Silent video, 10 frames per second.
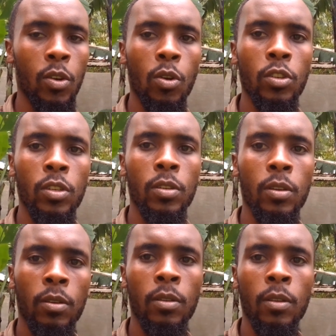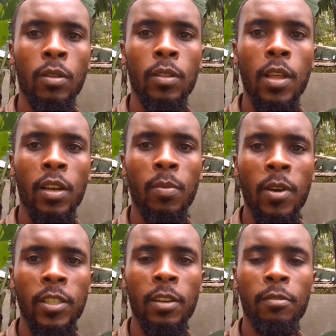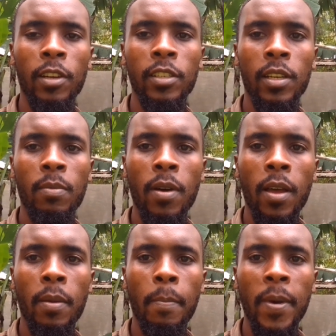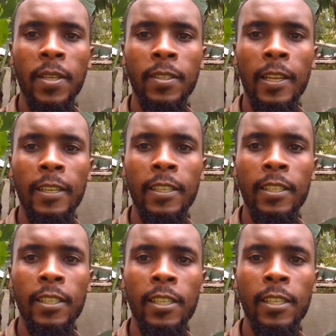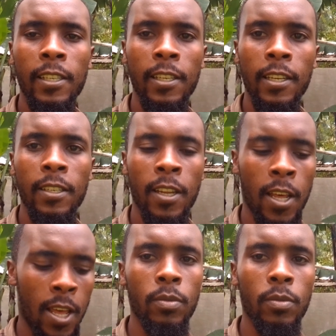not that much affected by pests and diseases.